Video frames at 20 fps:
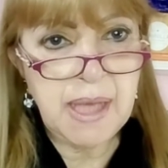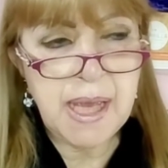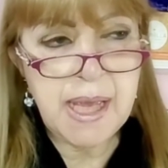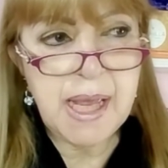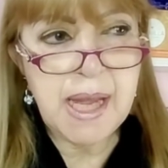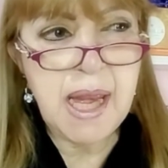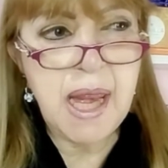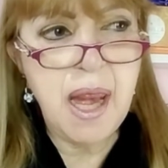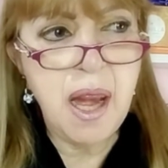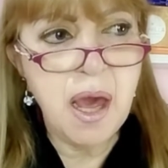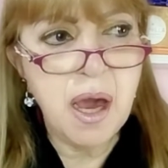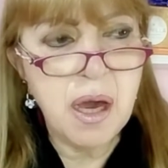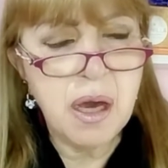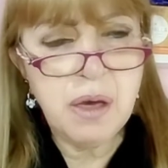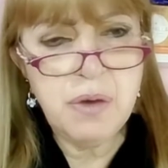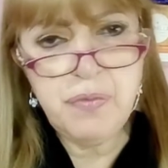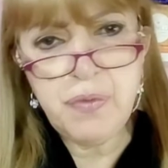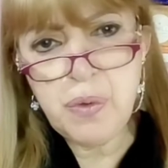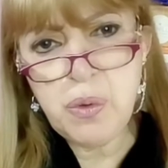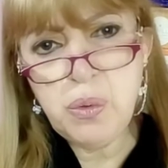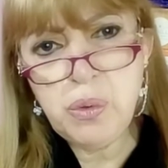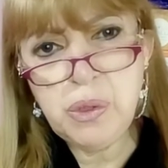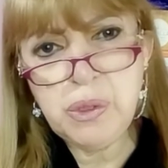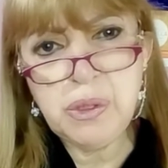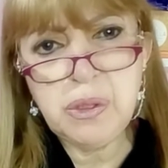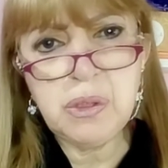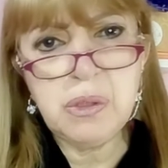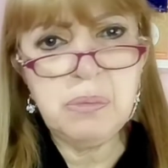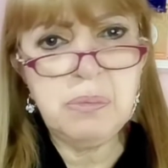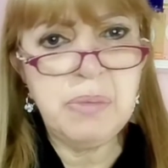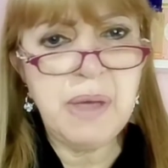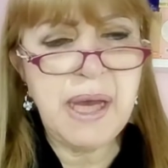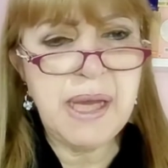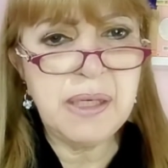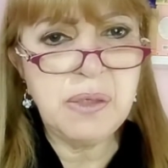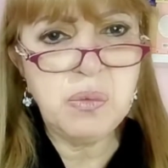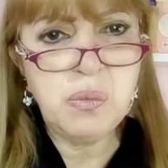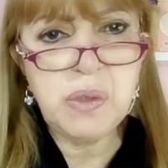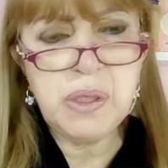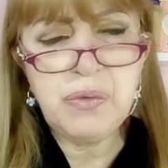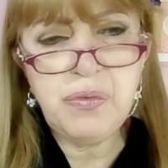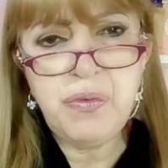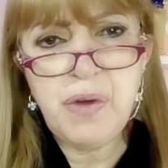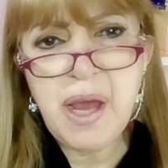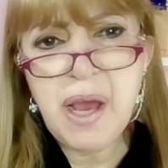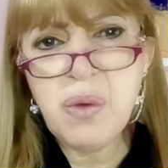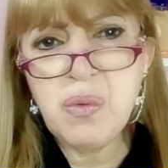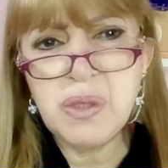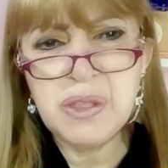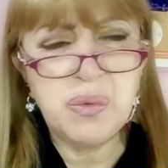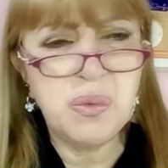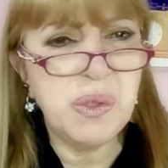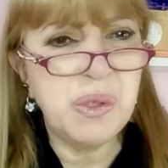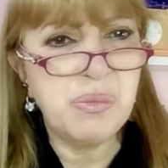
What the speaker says: I love wood combined with flowers,